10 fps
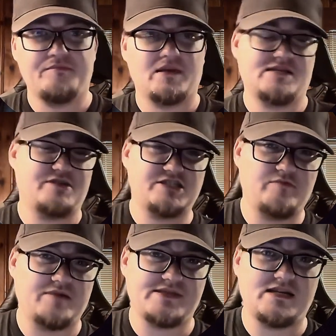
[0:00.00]
especially when
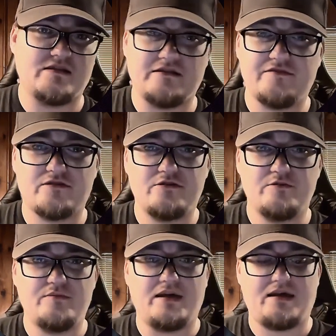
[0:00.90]
I'm sitting in the living room
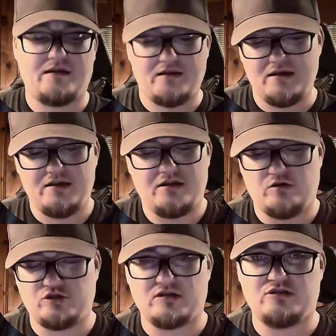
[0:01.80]
and
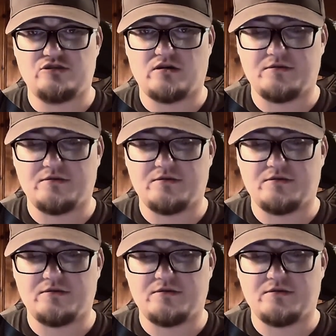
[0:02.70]
trying to draw.